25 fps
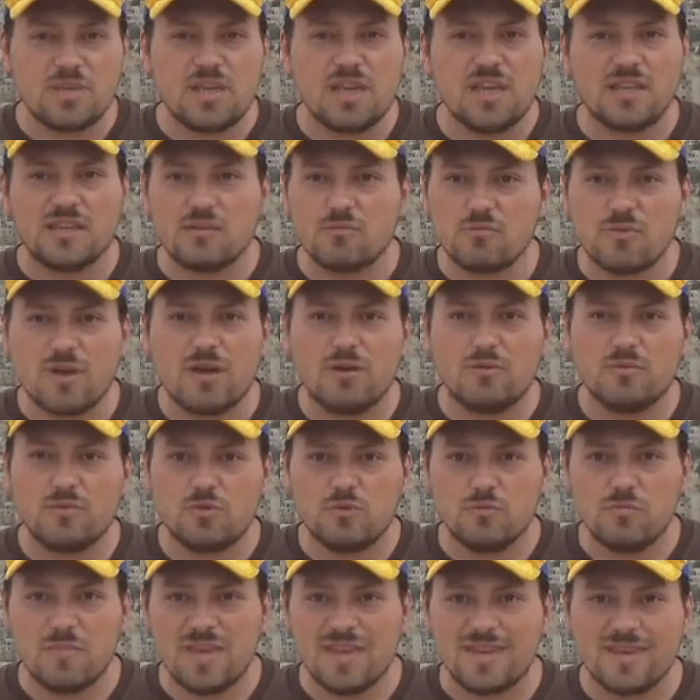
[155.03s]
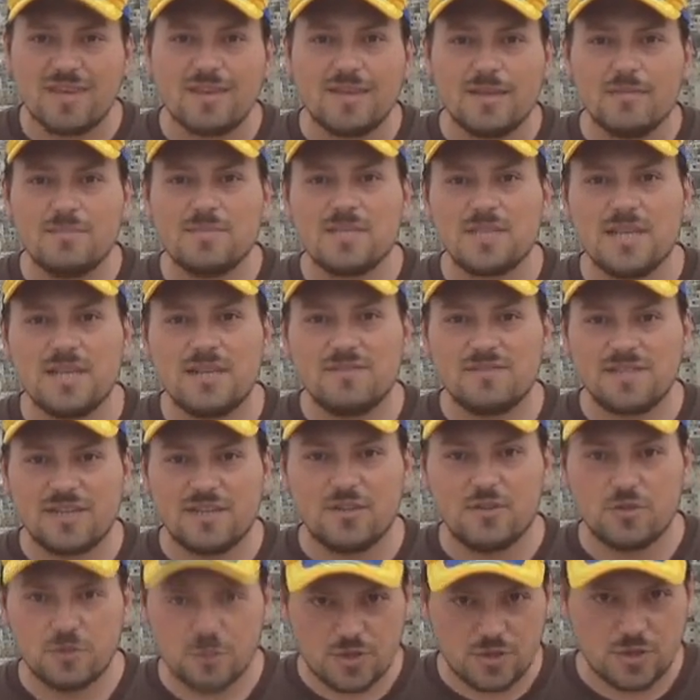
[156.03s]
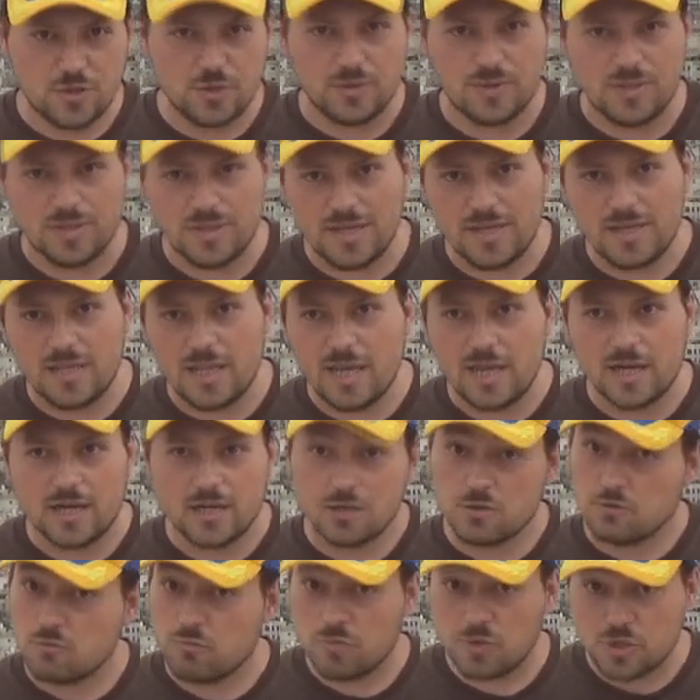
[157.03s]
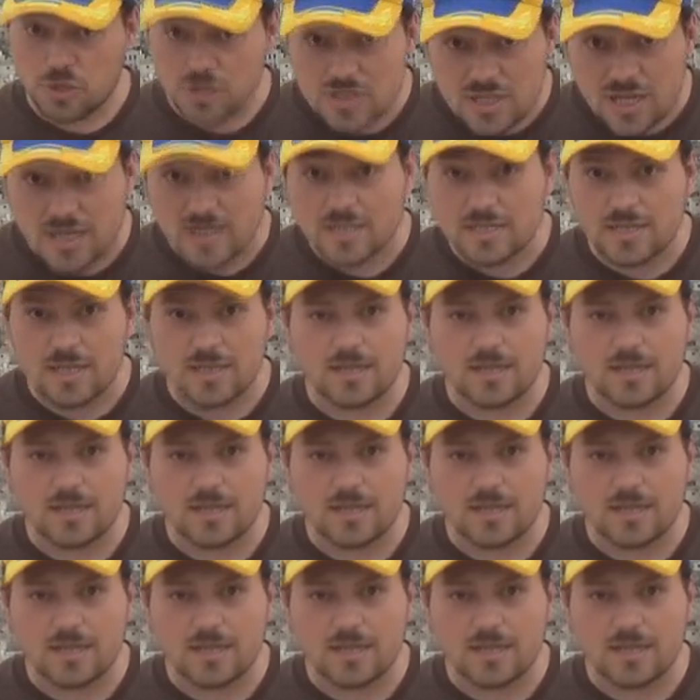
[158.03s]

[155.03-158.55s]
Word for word: get around to making themselves understood in English, which is nice.